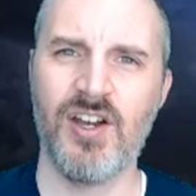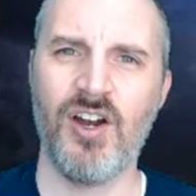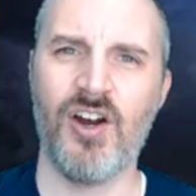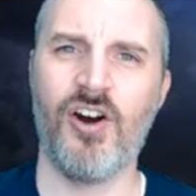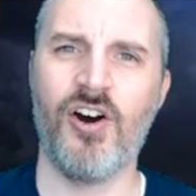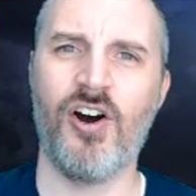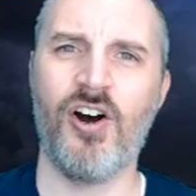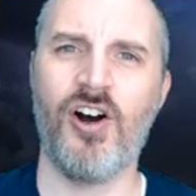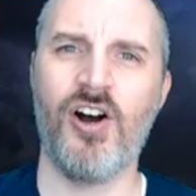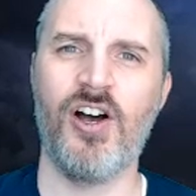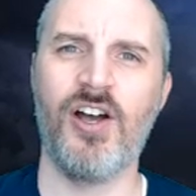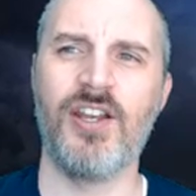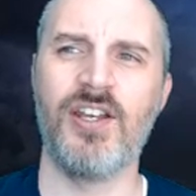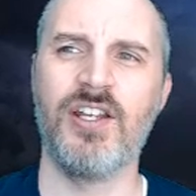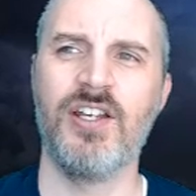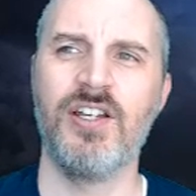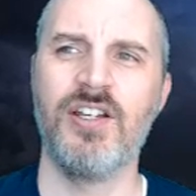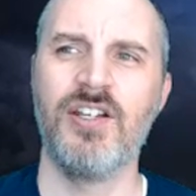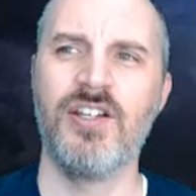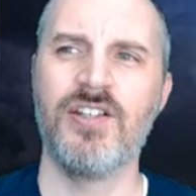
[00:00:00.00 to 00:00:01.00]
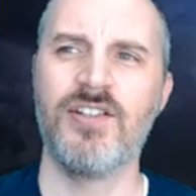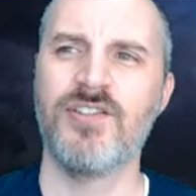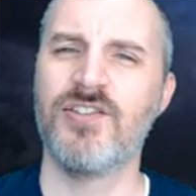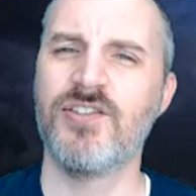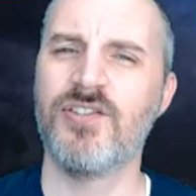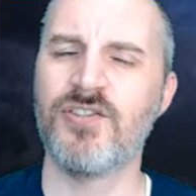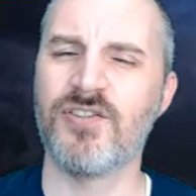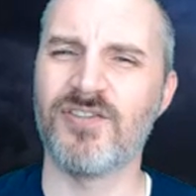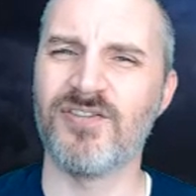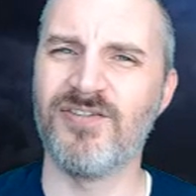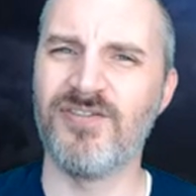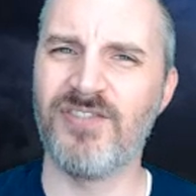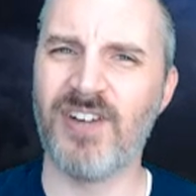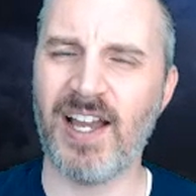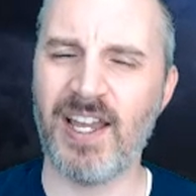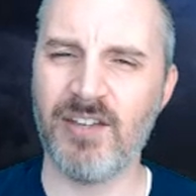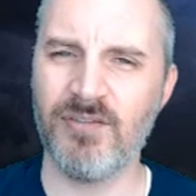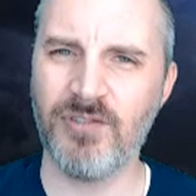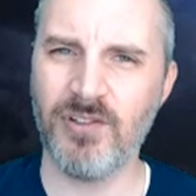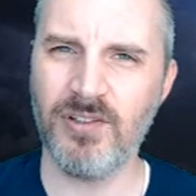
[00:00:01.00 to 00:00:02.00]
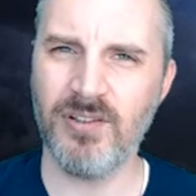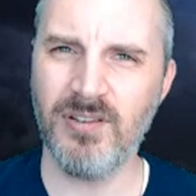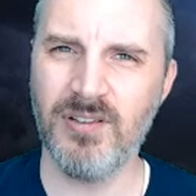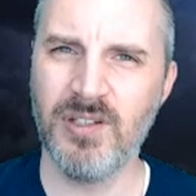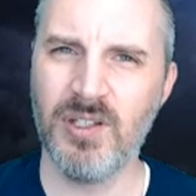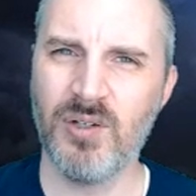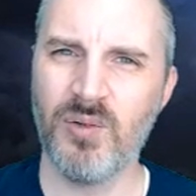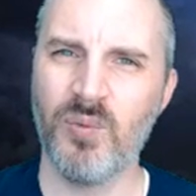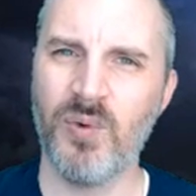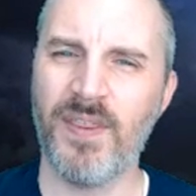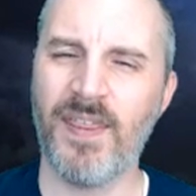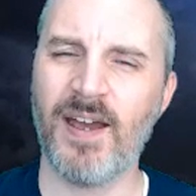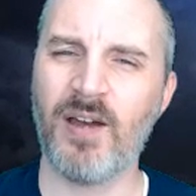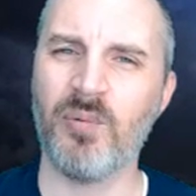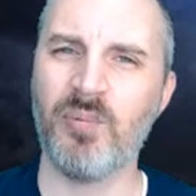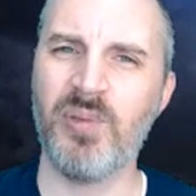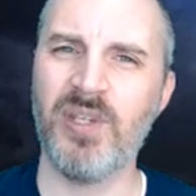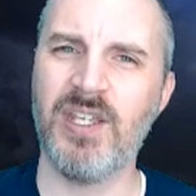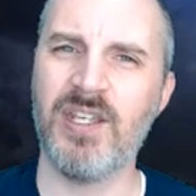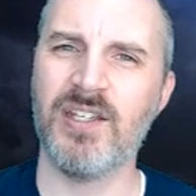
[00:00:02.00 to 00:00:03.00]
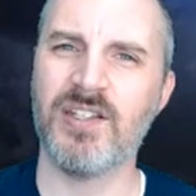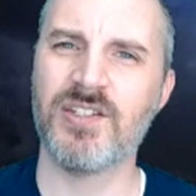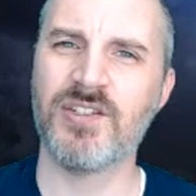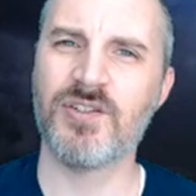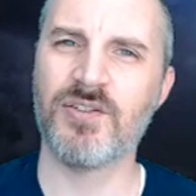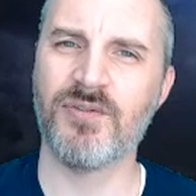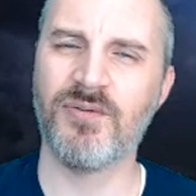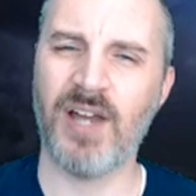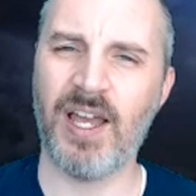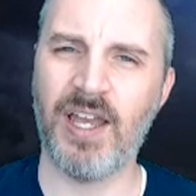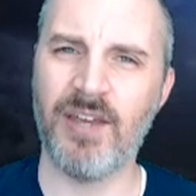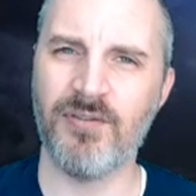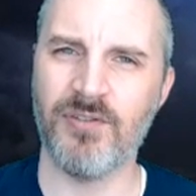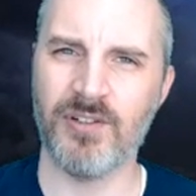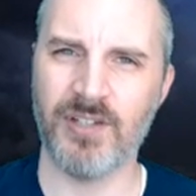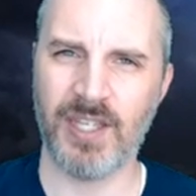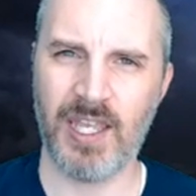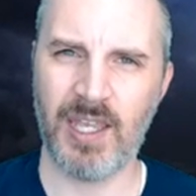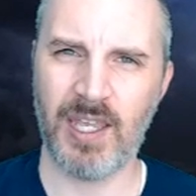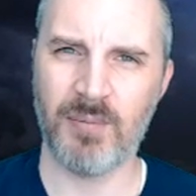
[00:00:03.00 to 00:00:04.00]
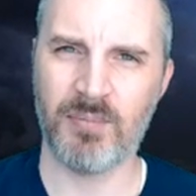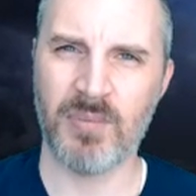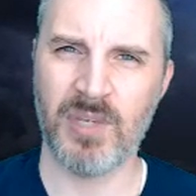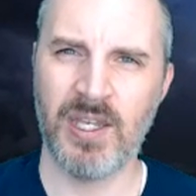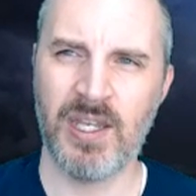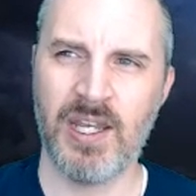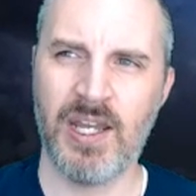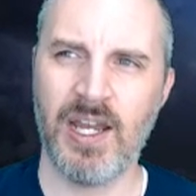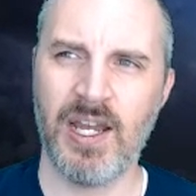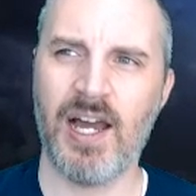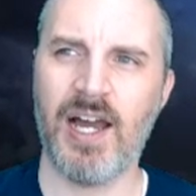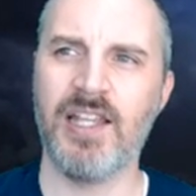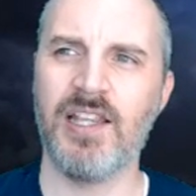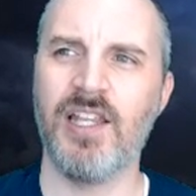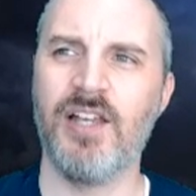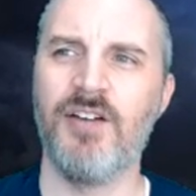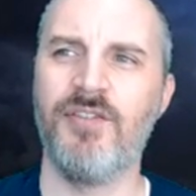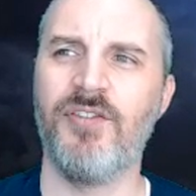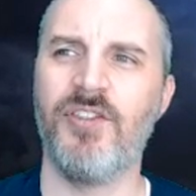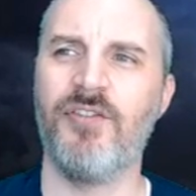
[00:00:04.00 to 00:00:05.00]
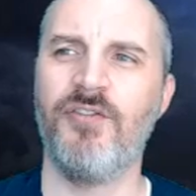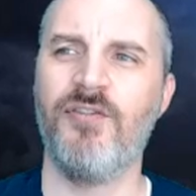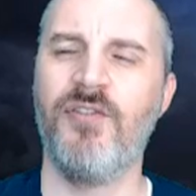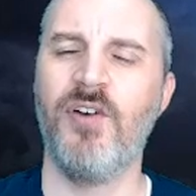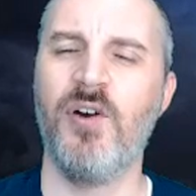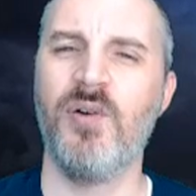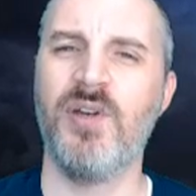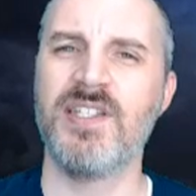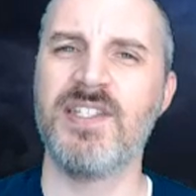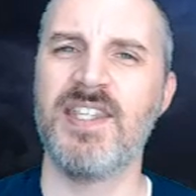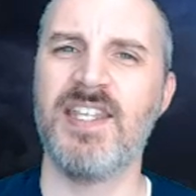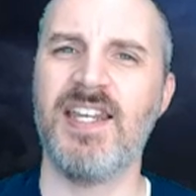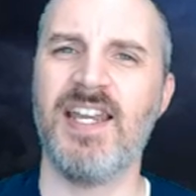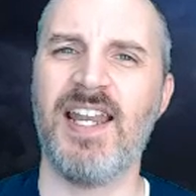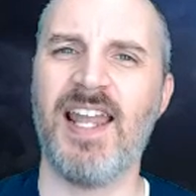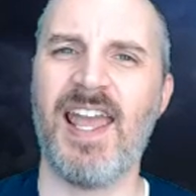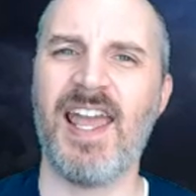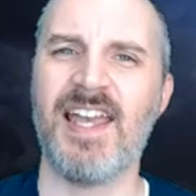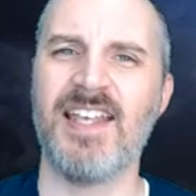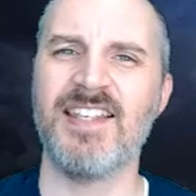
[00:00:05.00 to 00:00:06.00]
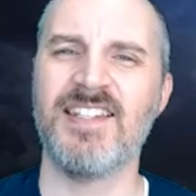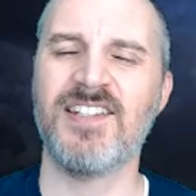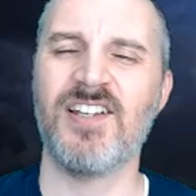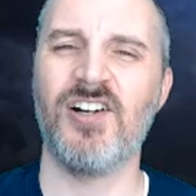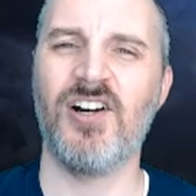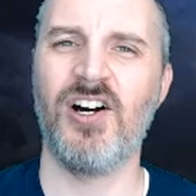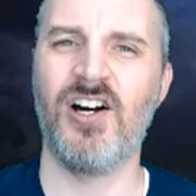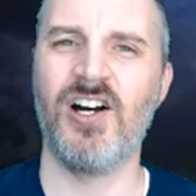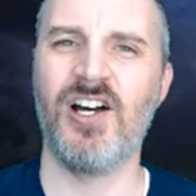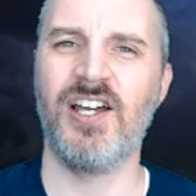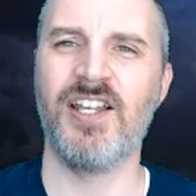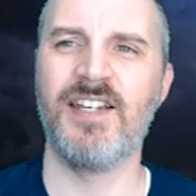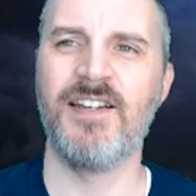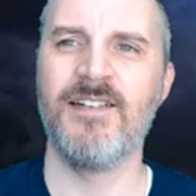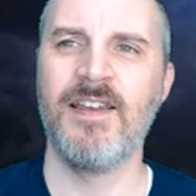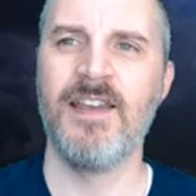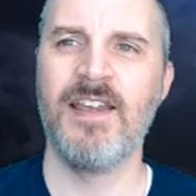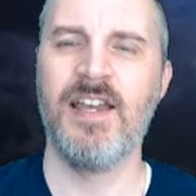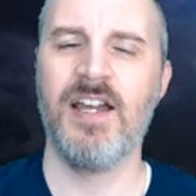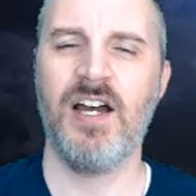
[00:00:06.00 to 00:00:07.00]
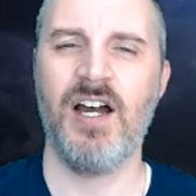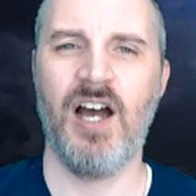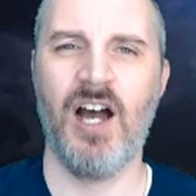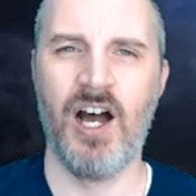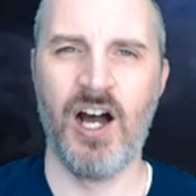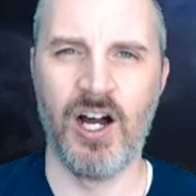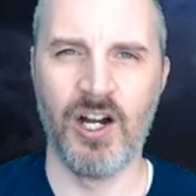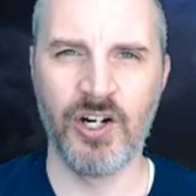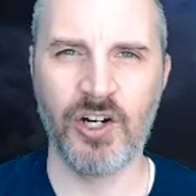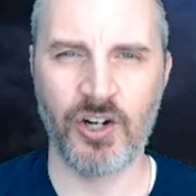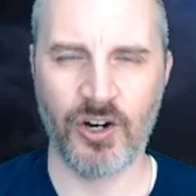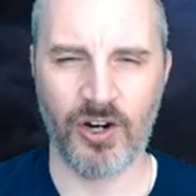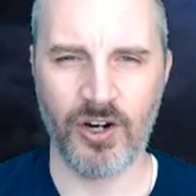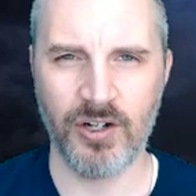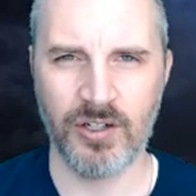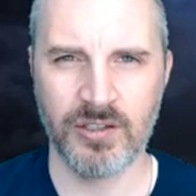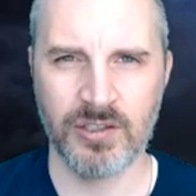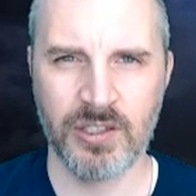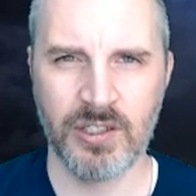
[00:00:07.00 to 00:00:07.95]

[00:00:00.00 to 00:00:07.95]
on survival without being a survival game. I love the focus that it has on hunger,